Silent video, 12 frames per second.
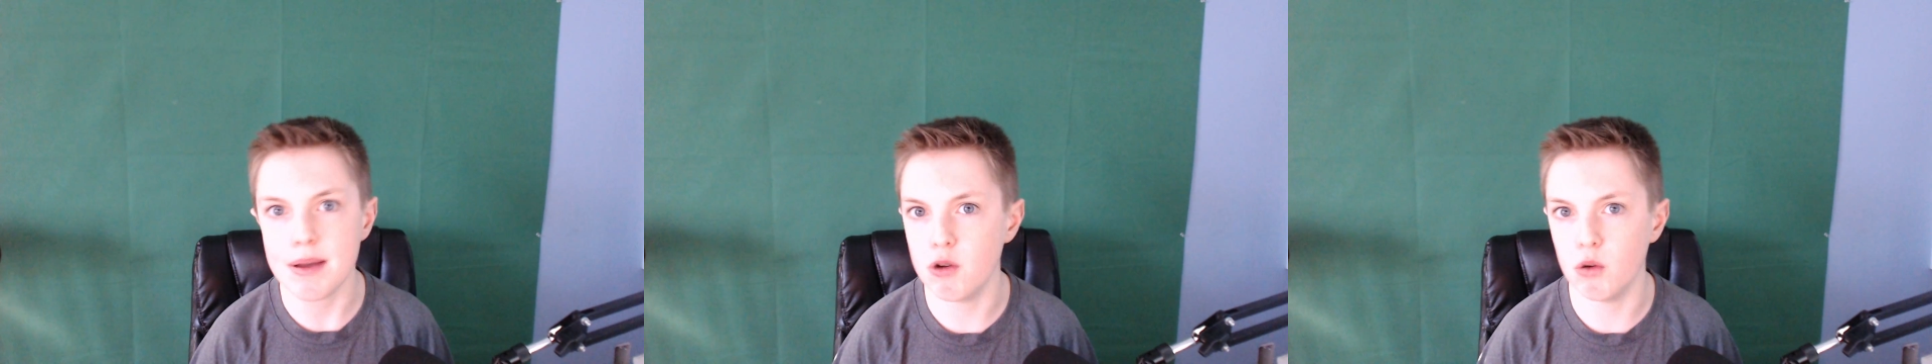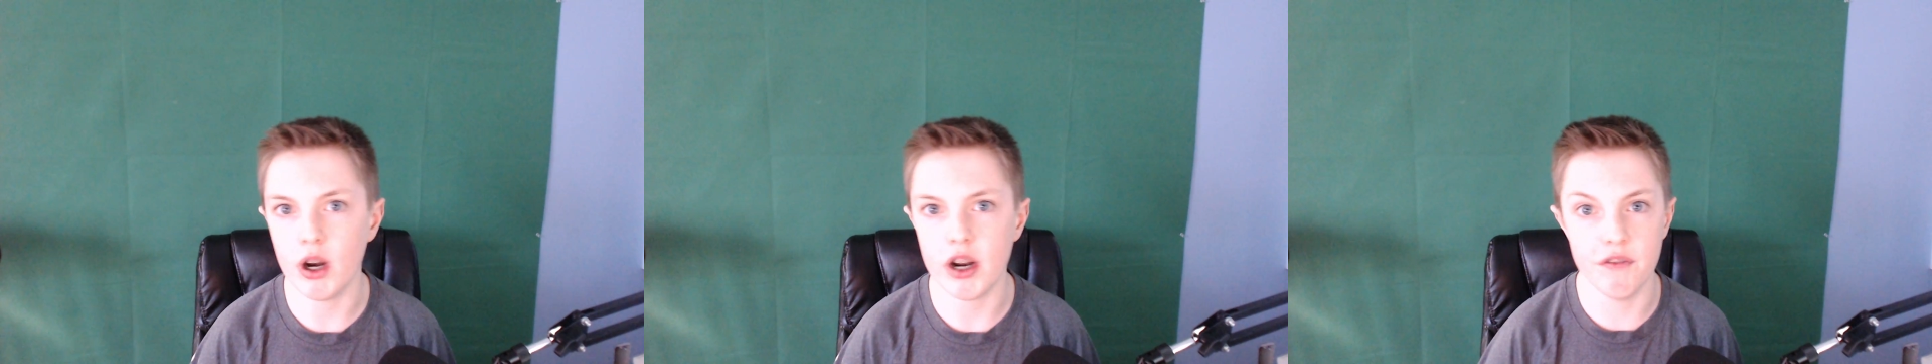run
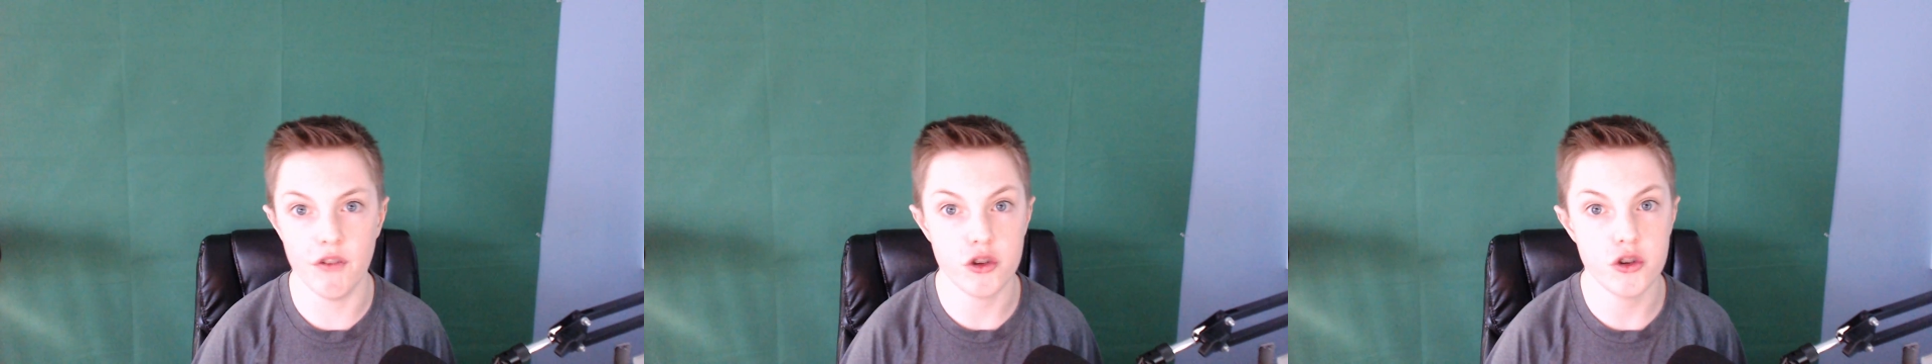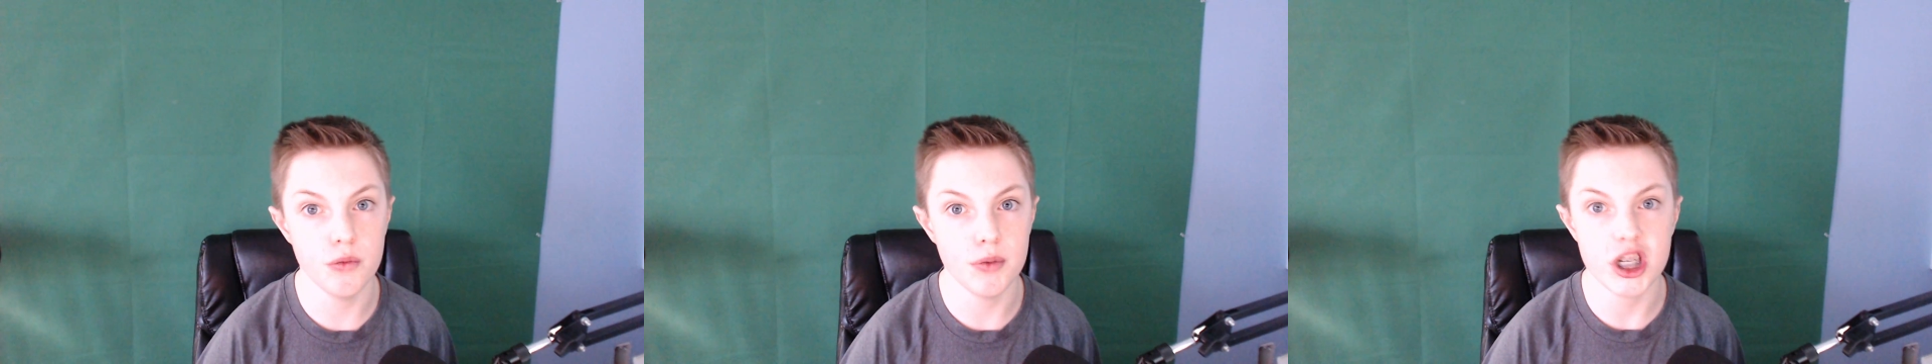a virtual
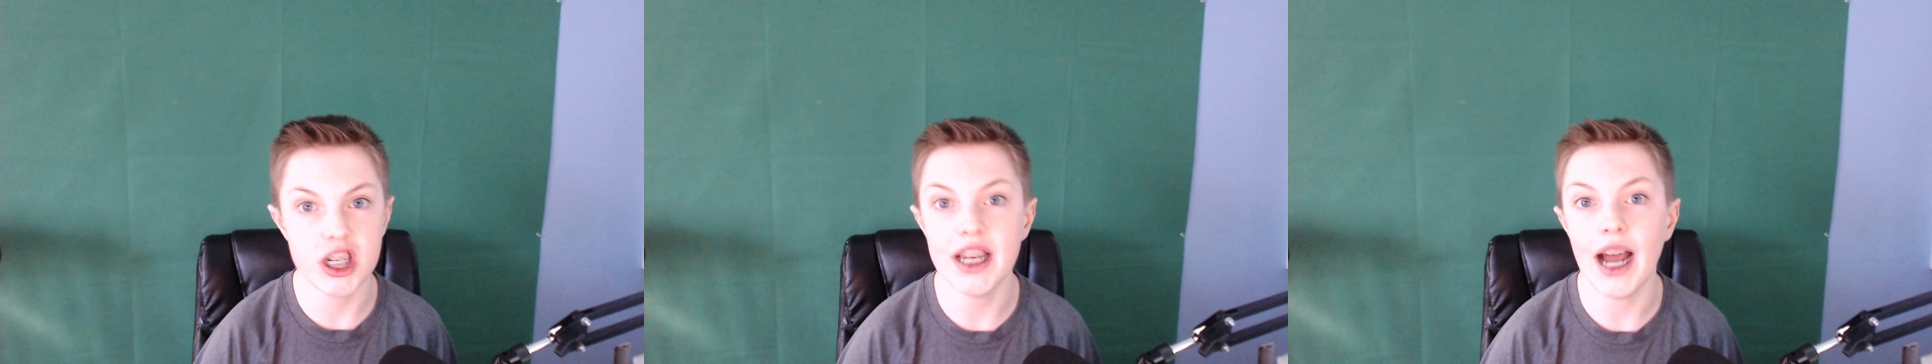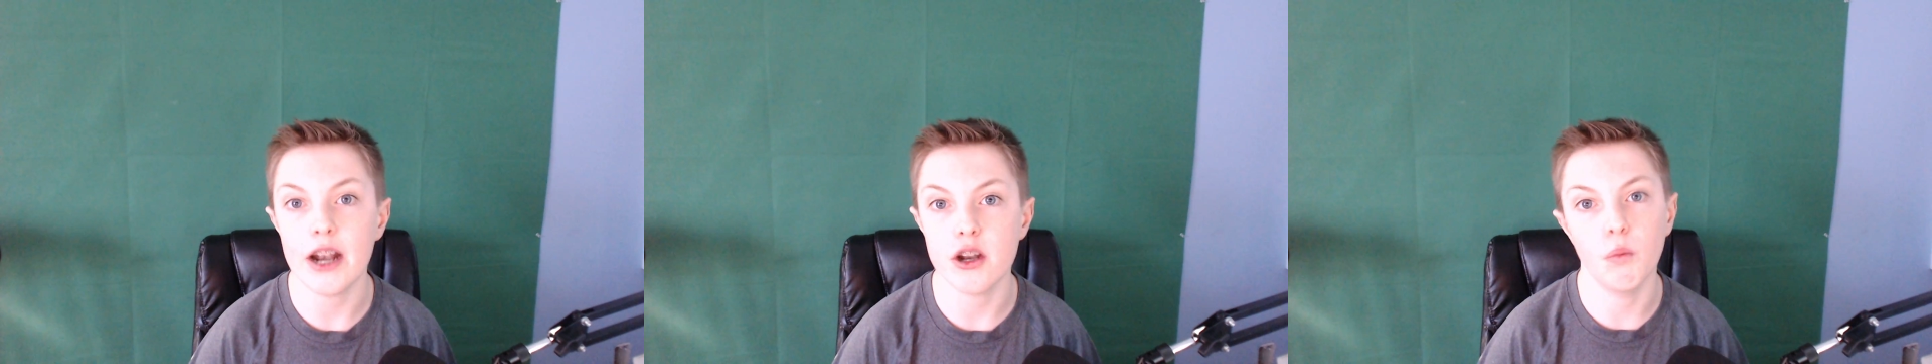machine on
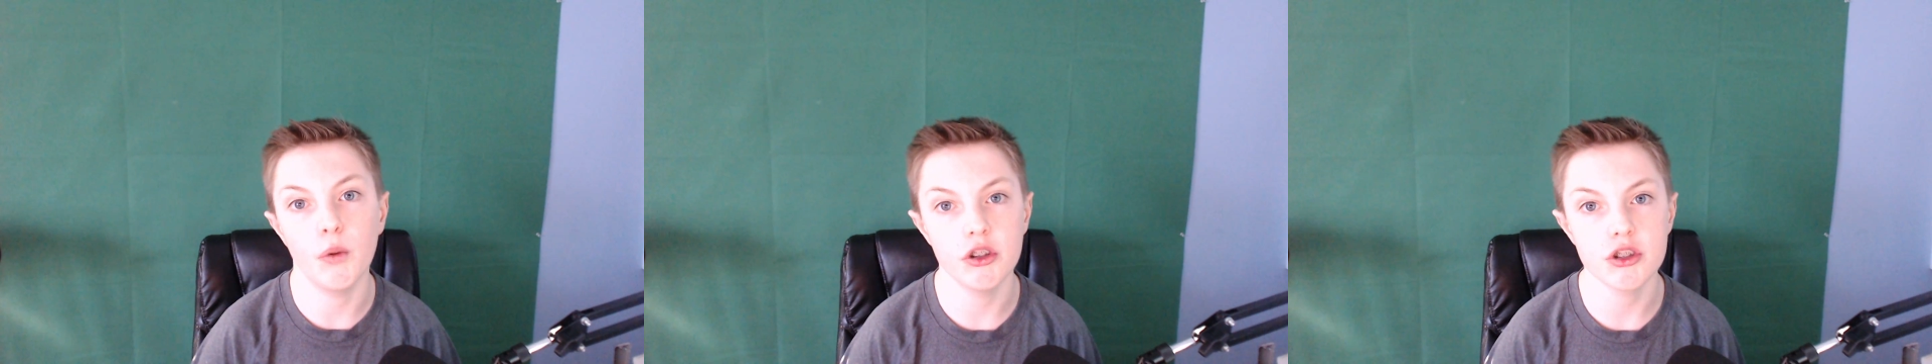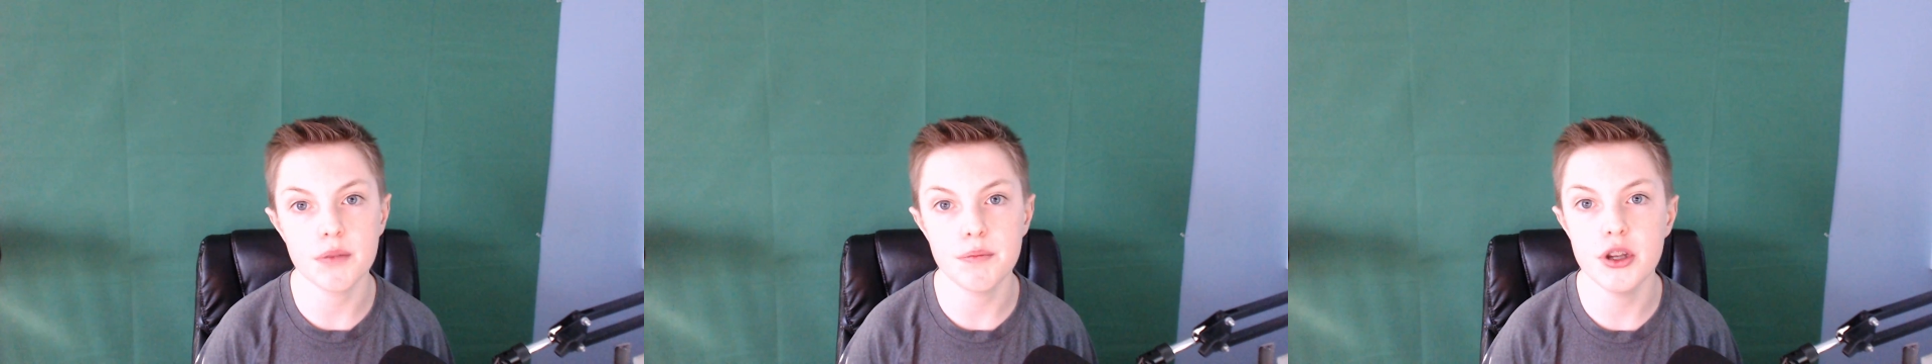your Windows
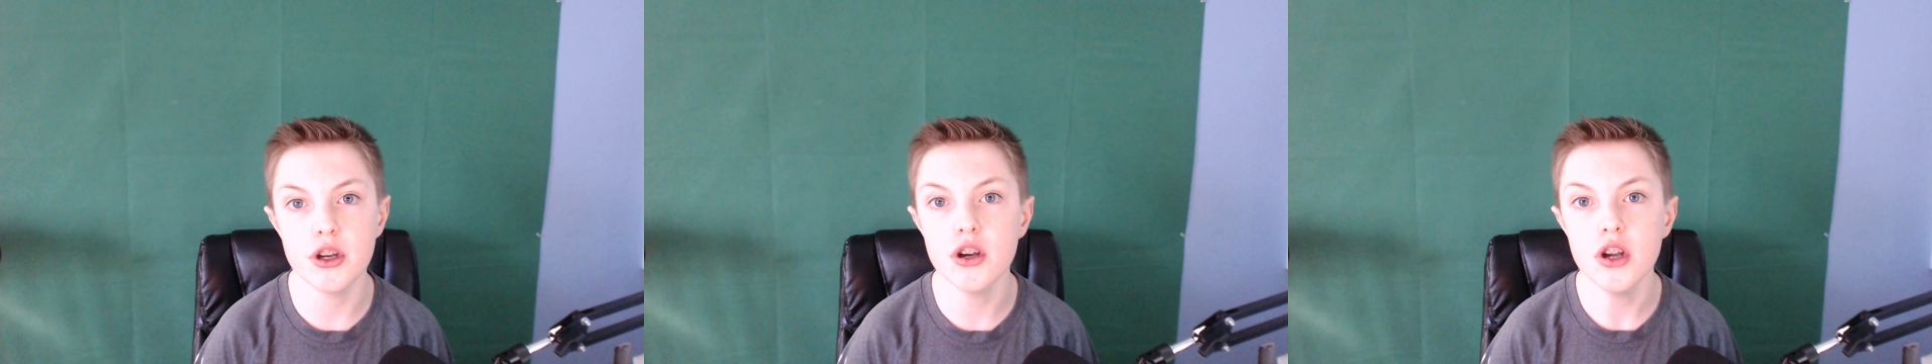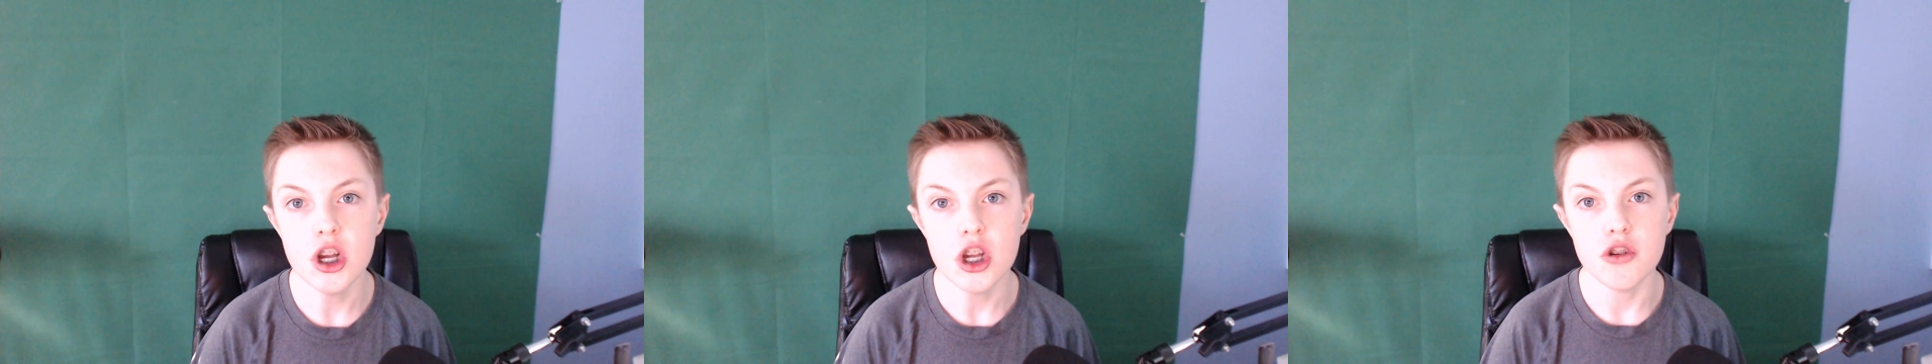computer
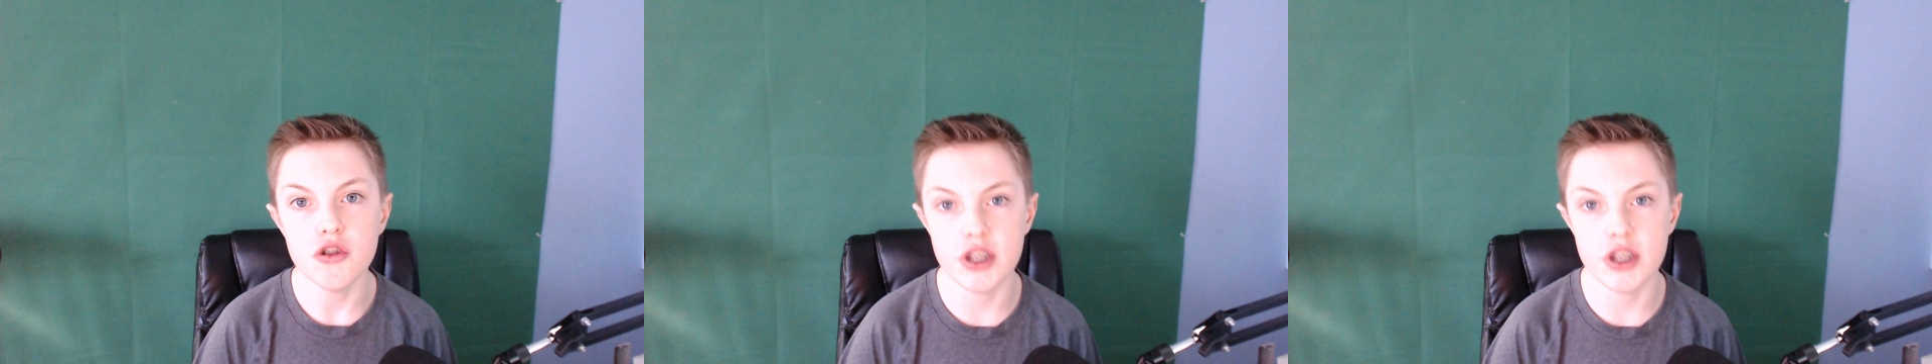using